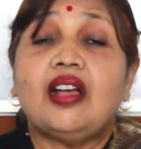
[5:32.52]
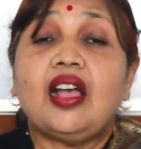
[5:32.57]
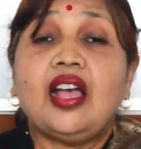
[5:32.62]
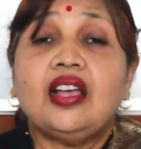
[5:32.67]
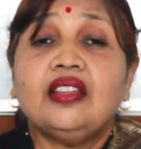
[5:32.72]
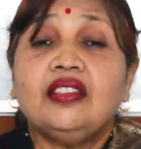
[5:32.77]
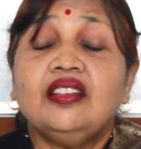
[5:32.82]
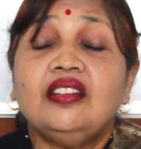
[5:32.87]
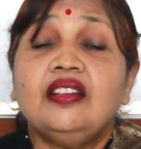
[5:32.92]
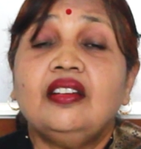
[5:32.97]

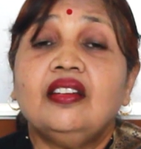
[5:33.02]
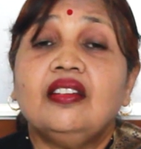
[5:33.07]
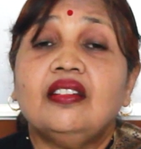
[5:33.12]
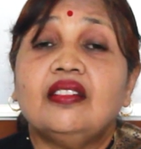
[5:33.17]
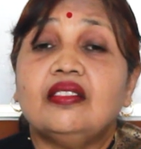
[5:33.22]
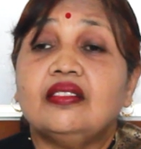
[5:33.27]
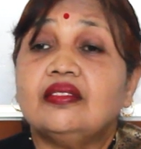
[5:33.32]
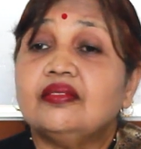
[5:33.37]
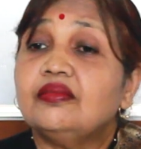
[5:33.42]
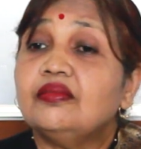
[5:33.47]

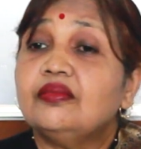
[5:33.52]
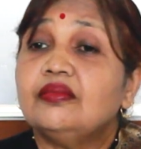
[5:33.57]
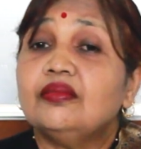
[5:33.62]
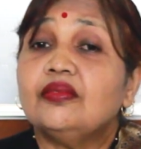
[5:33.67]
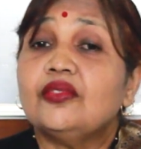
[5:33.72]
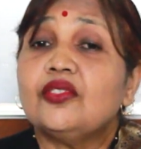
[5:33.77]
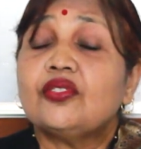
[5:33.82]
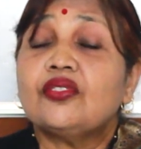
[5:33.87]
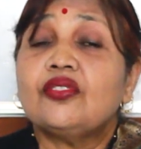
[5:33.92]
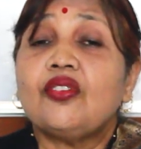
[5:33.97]
other
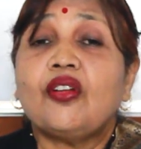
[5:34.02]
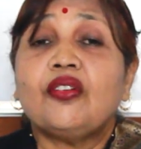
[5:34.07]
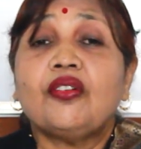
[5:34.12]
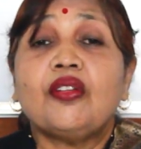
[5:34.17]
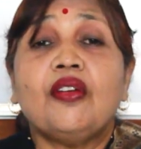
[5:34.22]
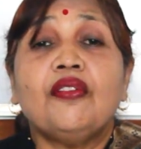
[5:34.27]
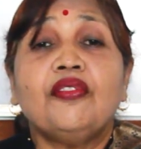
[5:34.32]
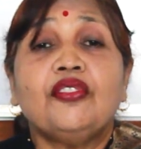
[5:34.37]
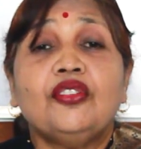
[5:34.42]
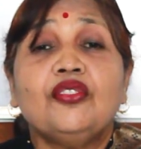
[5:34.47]
sort
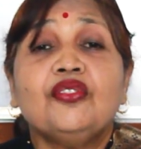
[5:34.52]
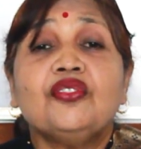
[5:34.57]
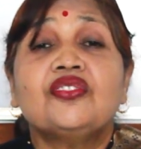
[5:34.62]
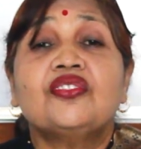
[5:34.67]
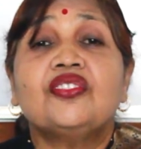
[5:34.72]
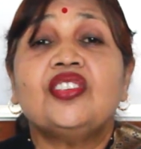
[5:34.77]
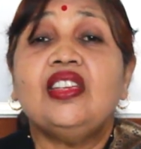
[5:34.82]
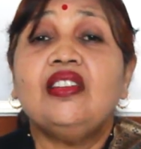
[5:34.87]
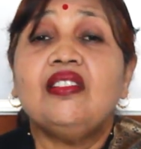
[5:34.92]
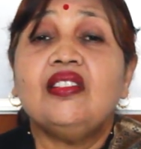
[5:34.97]
of
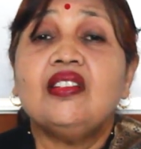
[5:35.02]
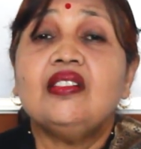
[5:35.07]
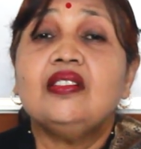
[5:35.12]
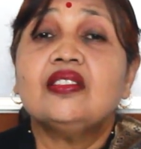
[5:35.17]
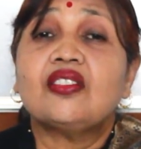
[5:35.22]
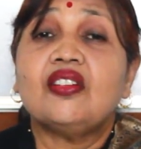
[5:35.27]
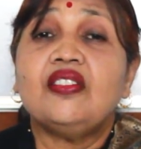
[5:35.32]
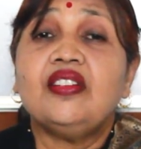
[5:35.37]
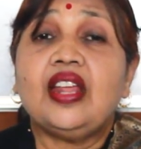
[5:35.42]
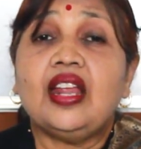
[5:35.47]

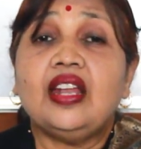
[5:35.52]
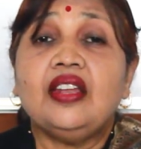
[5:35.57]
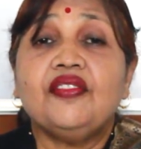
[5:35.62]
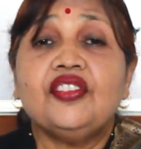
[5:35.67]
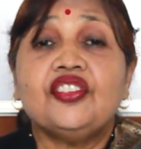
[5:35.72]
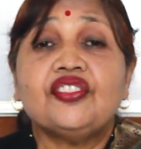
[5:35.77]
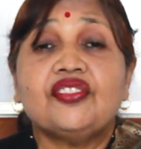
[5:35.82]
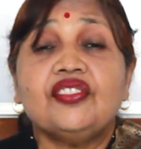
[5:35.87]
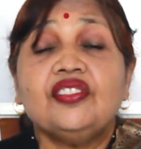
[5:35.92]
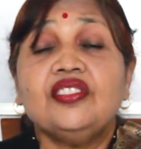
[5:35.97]
serials on
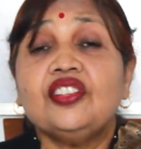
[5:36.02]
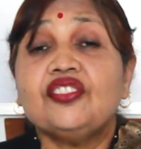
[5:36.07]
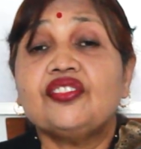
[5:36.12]
television,